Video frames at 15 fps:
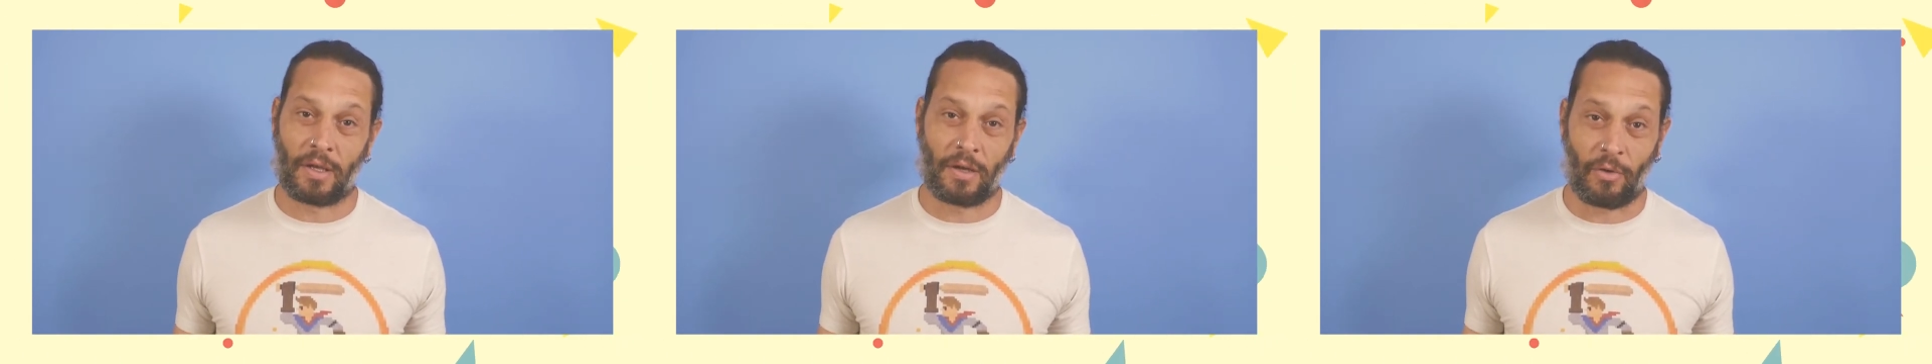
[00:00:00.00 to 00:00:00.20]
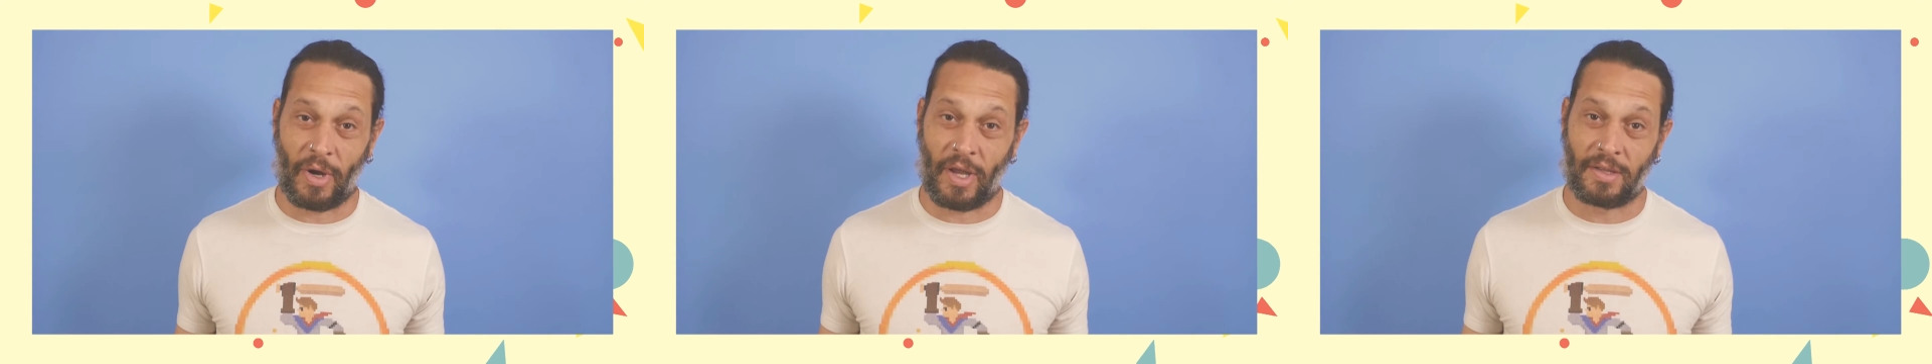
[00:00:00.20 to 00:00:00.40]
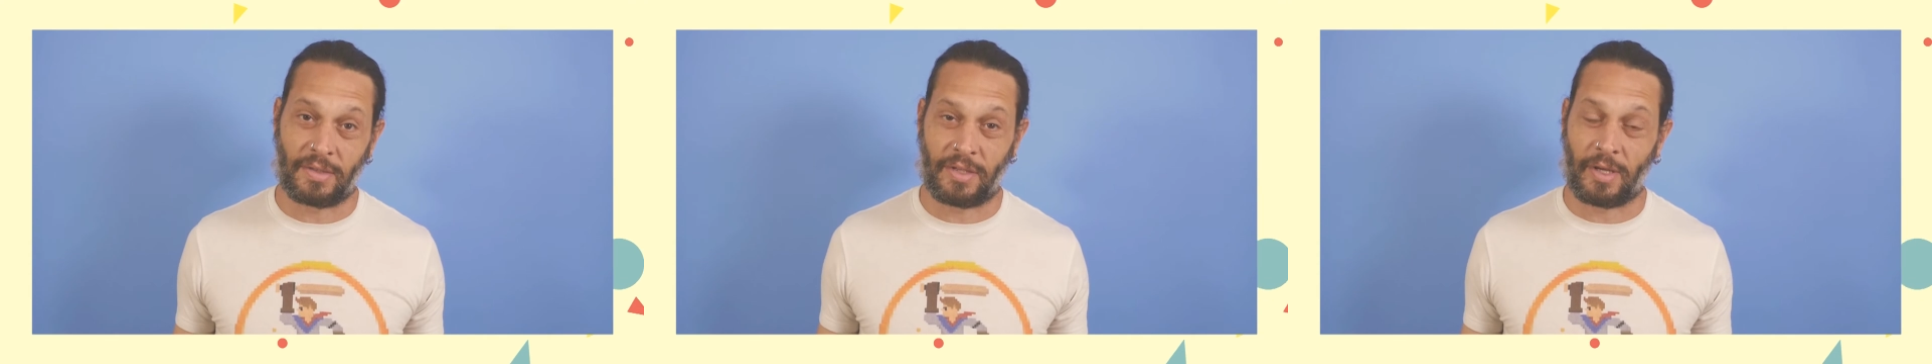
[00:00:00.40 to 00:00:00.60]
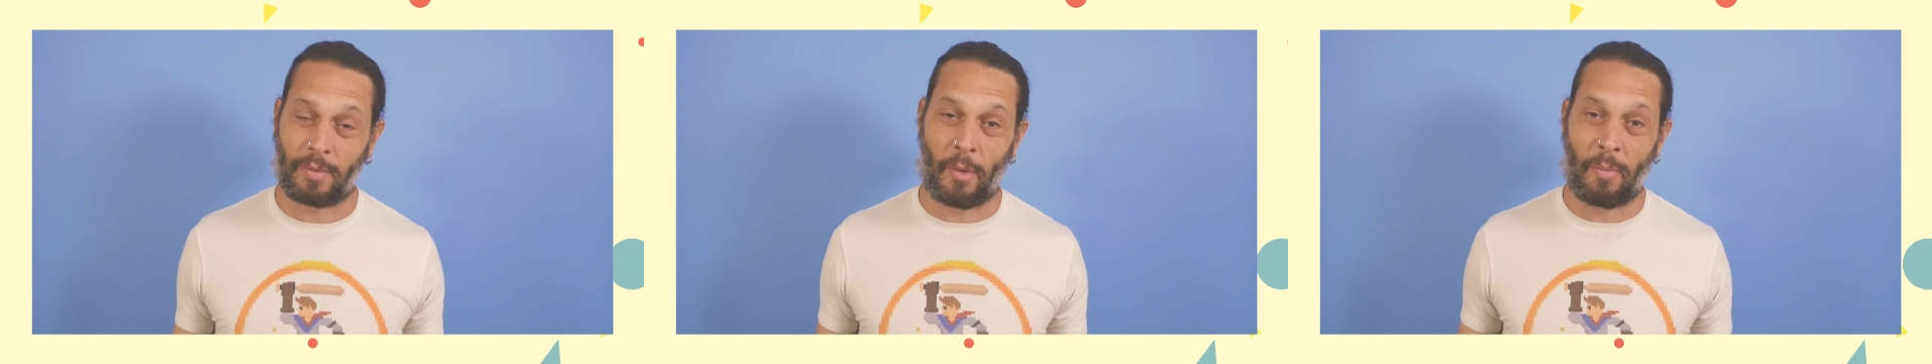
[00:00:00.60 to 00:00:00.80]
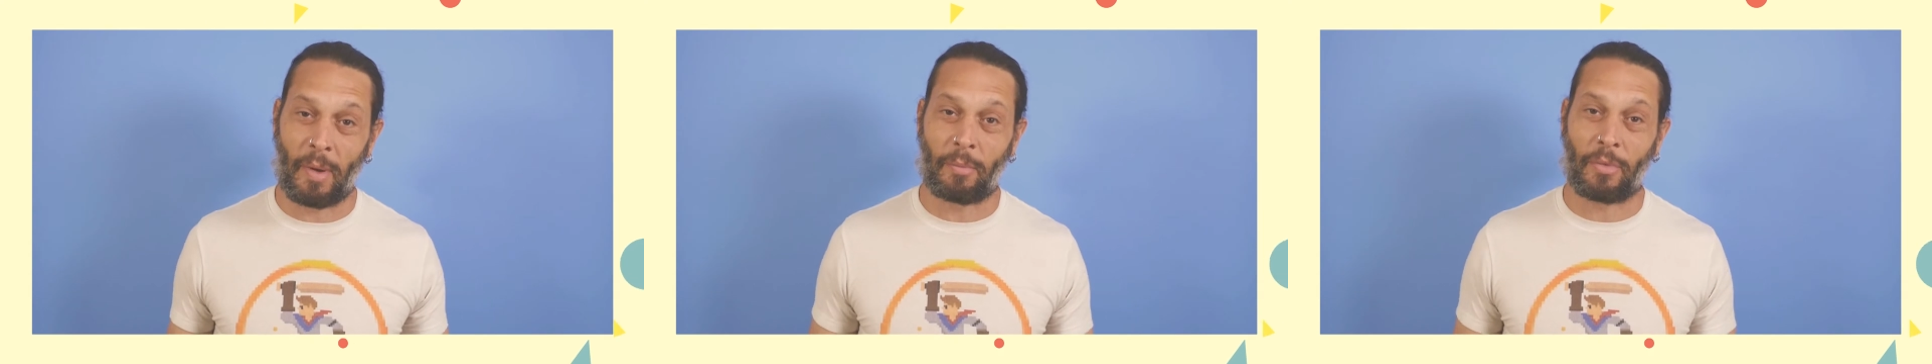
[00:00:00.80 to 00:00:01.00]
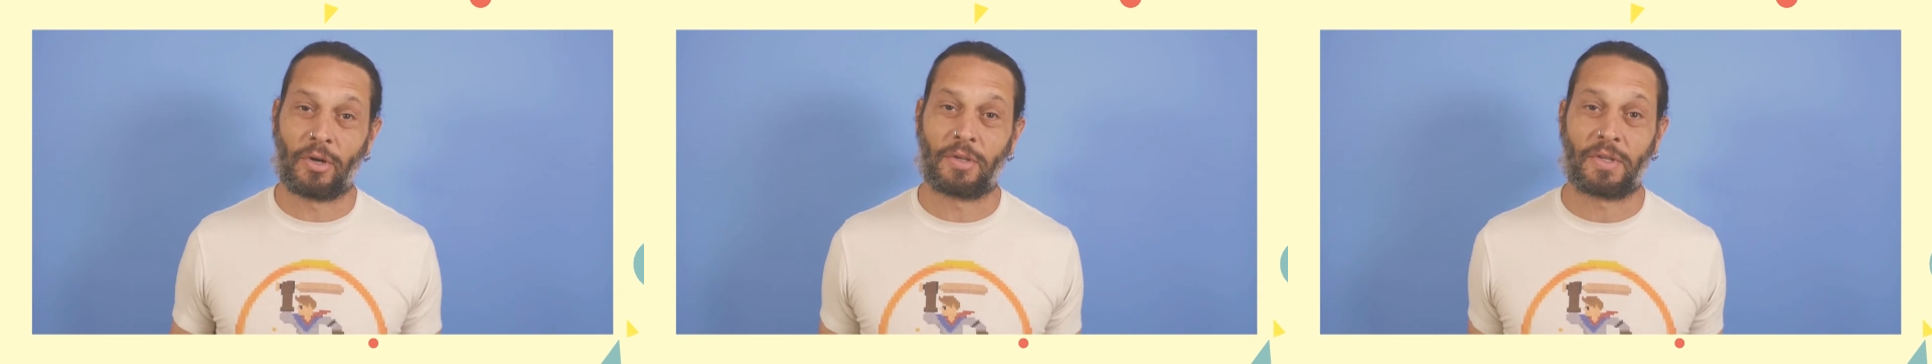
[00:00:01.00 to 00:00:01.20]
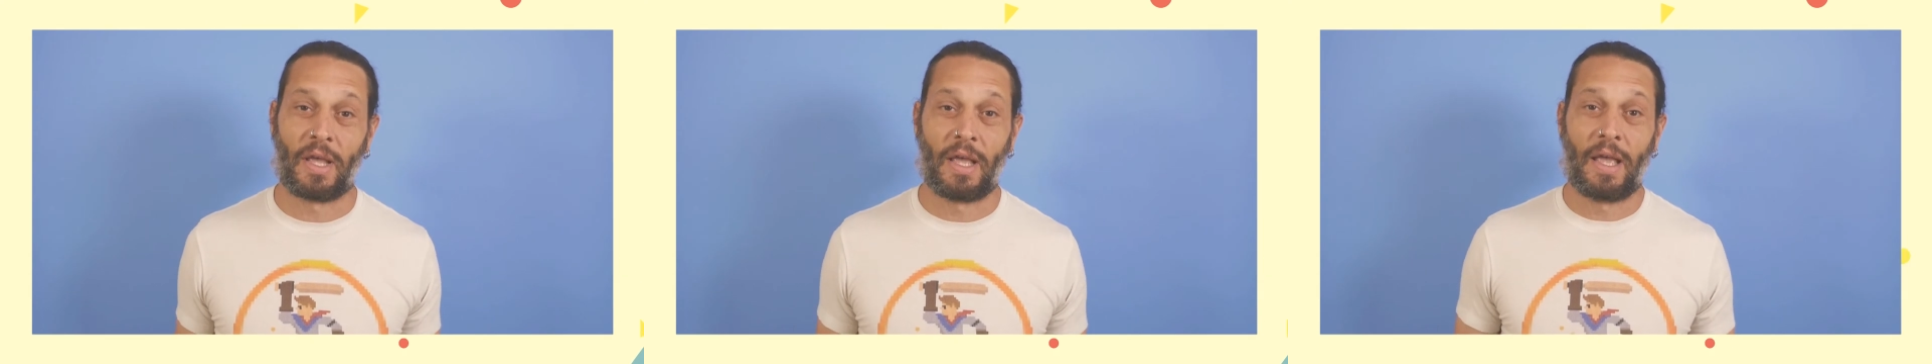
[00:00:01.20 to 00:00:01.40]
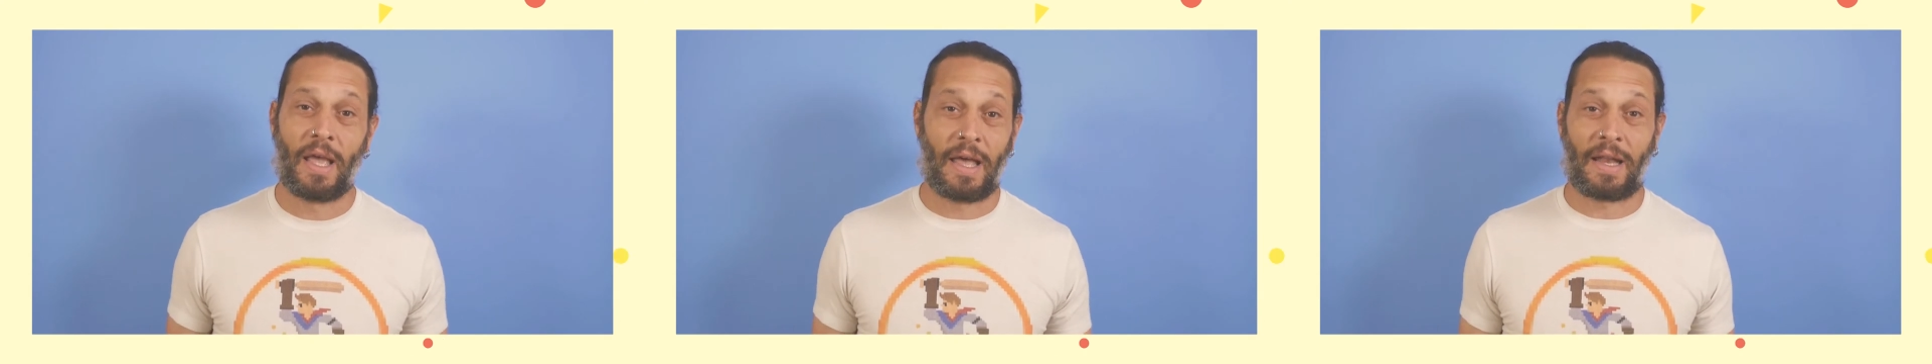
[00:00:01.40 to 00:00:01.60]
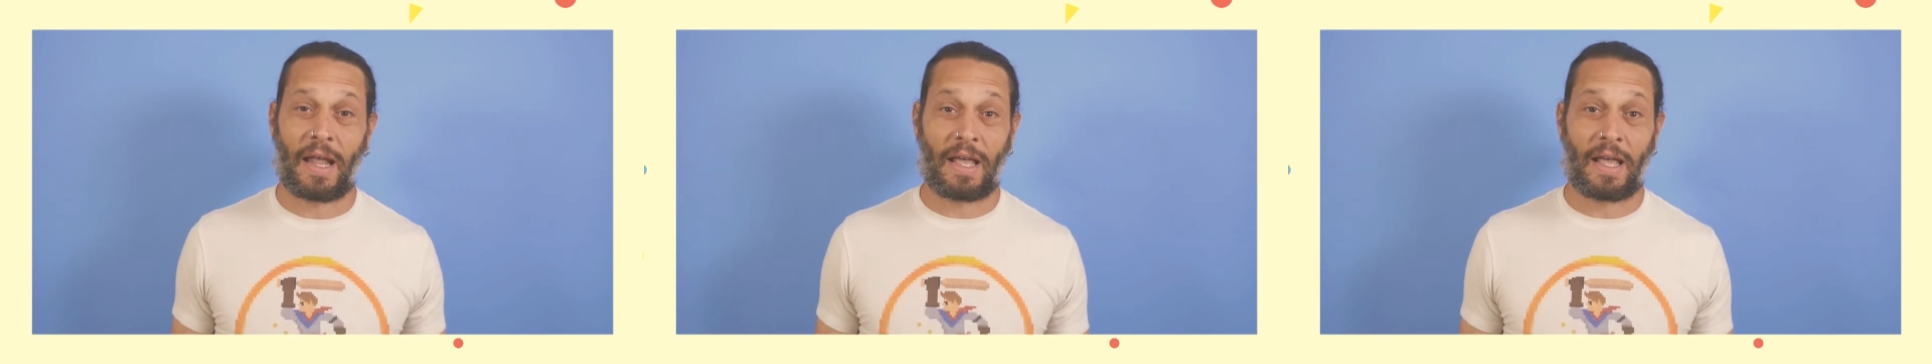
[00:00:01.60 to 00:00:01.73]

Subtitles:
Grand Cinema members and